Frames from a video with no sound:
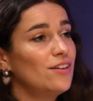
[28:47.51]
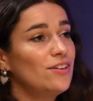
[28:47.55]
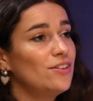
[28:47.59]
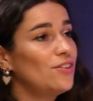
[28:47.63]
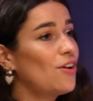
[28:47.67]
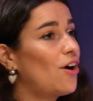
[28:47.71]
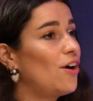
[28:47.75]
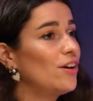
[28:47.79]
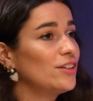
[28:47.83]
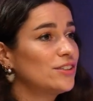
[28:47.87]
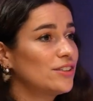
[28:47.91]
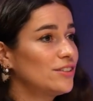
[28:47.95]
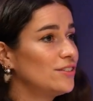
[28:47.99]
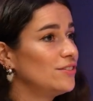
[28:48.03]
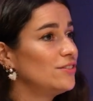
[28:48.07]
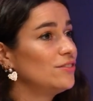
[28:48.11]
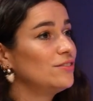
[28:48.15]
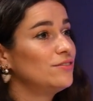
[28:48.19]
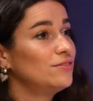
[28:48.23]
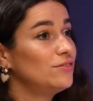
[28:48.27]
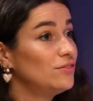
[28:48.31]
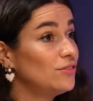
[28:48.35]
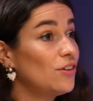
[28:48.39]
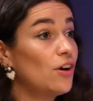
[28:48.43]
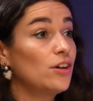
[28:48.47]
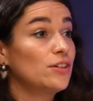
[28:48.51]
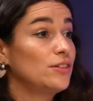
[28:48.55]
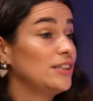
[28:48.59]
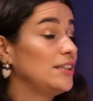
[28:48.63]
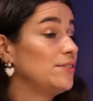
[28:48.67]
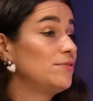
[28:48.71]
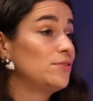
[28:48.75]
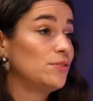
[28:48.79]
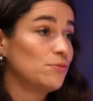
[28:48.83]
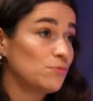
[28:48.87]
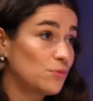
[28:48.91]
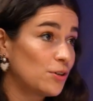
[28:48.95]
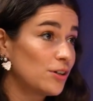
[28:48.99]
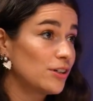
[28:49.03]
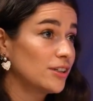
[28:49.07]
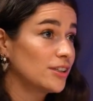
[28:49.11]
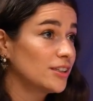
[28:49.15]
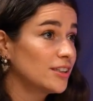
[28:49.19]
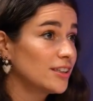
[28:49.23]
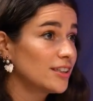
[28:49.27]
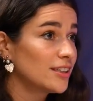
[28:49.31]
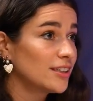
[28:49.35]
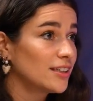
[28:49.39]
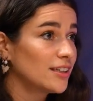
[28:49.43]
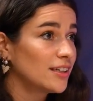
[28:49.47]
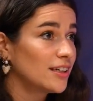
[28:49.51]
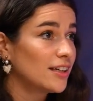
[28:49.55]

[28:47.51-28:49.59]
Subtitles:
not even work.